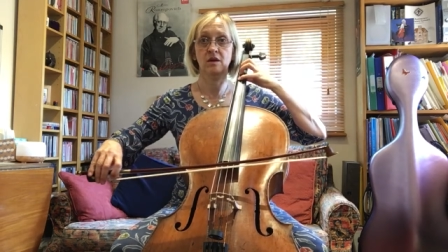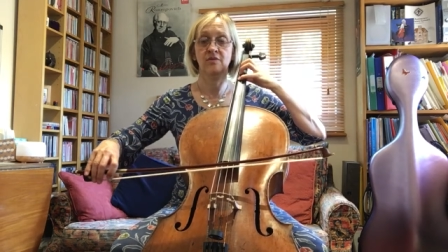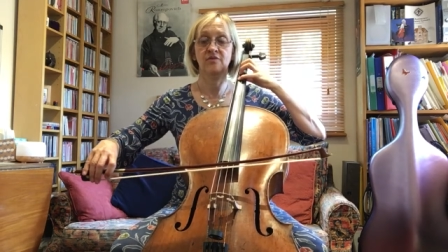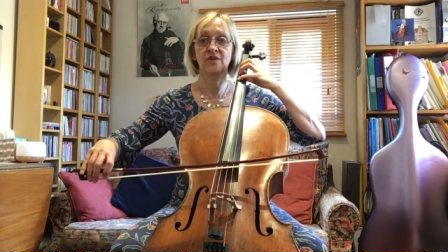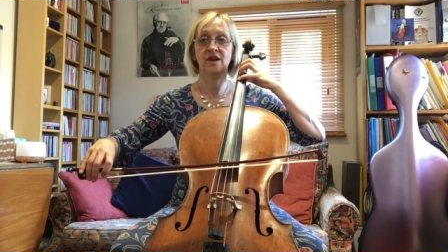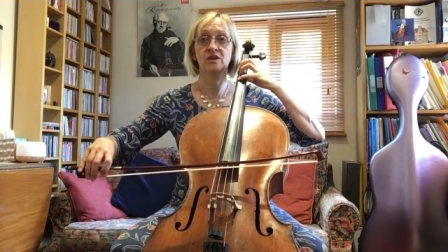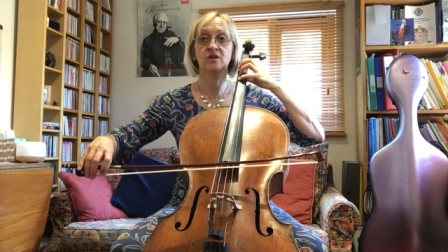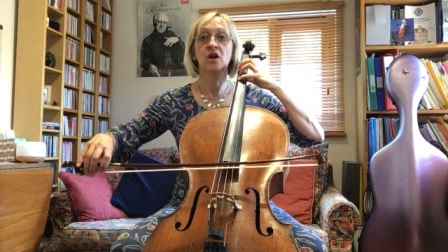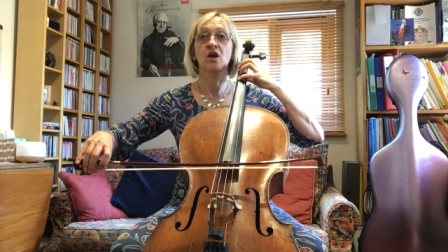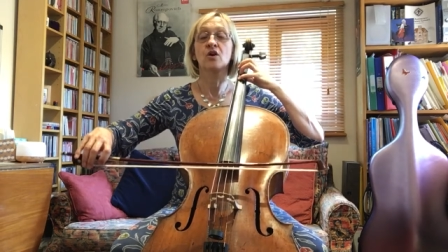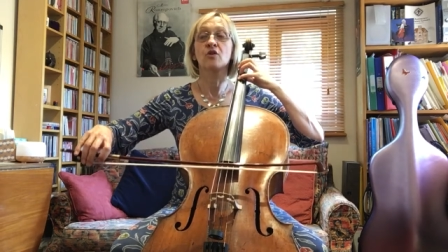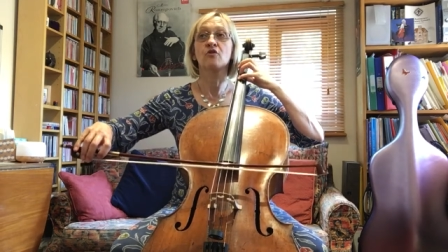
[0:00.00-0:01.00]
then
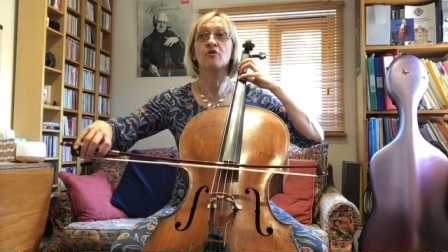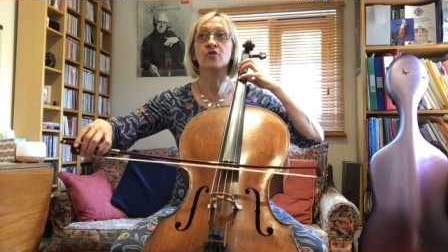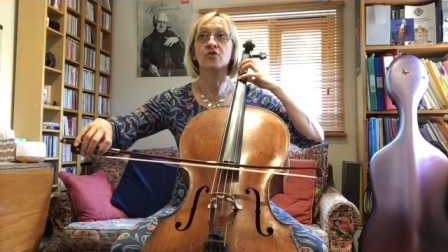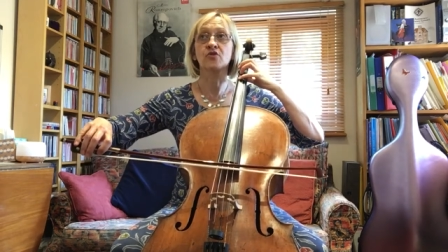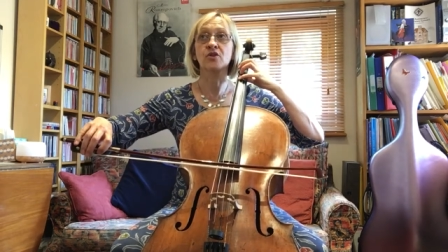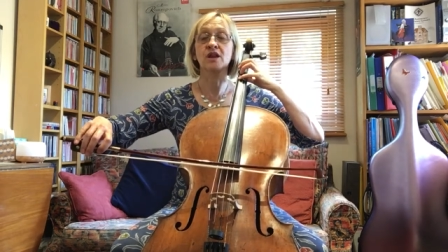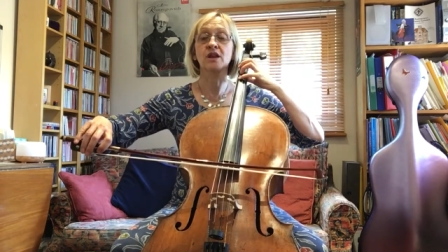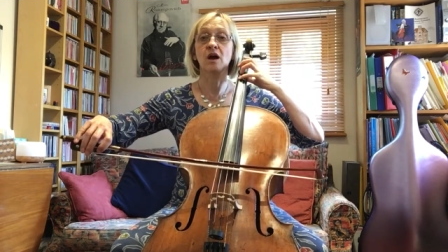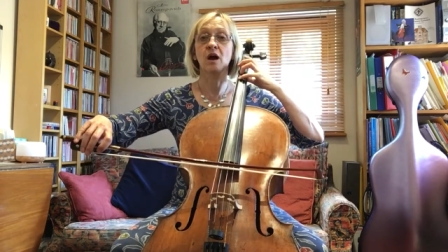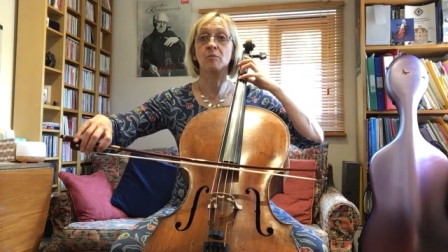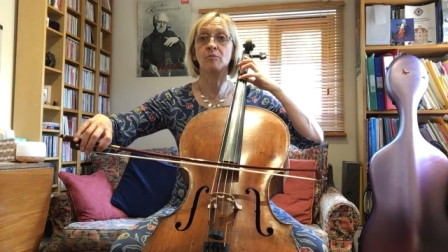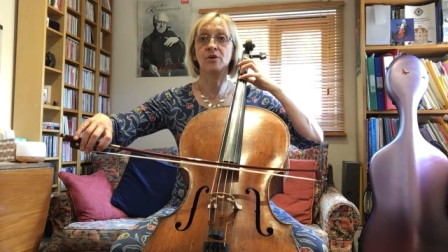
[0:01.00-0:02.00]
3
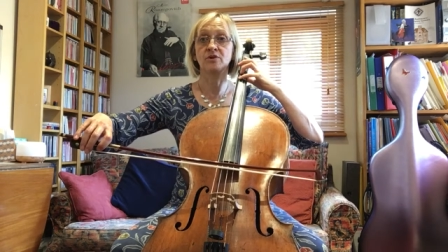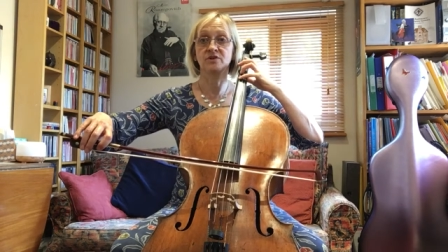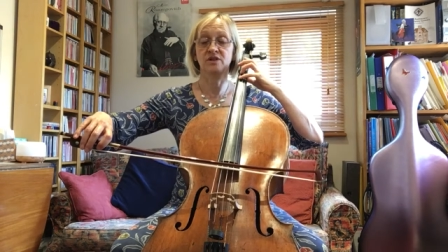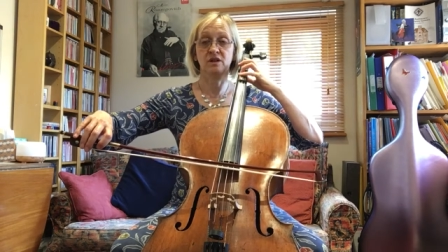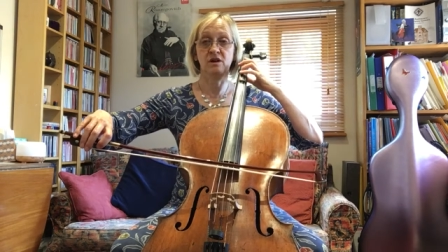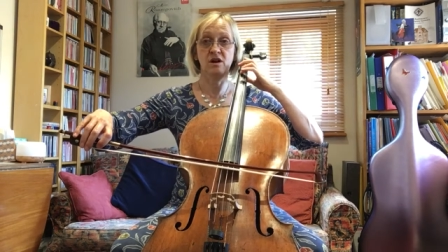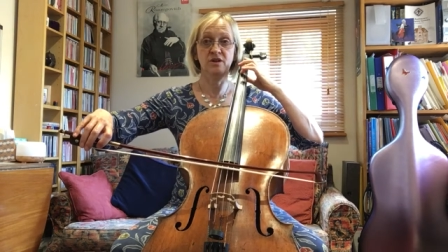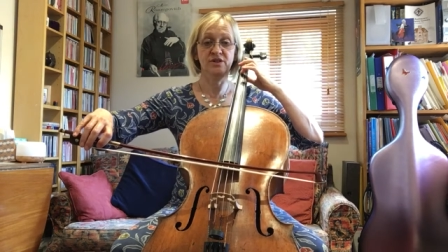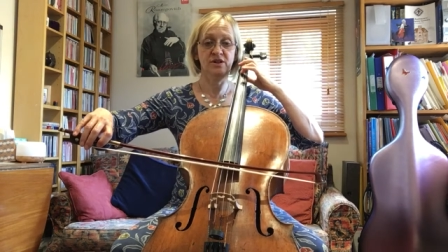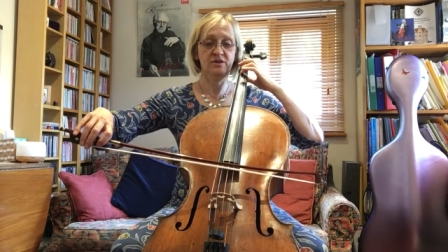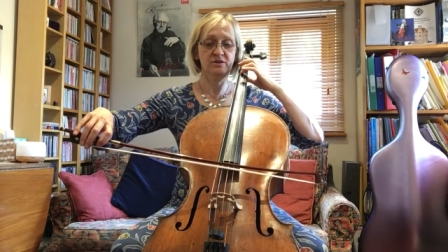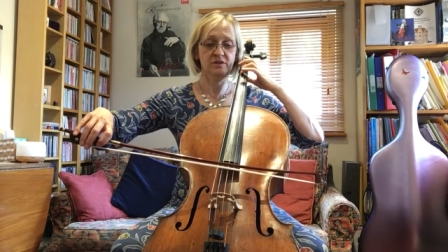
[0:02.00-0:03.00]
up bow
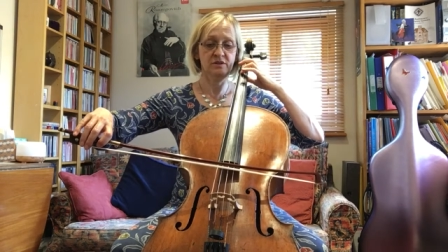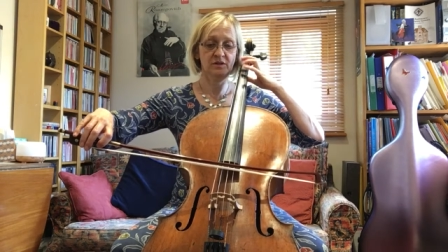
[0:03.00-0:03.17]
staccatos,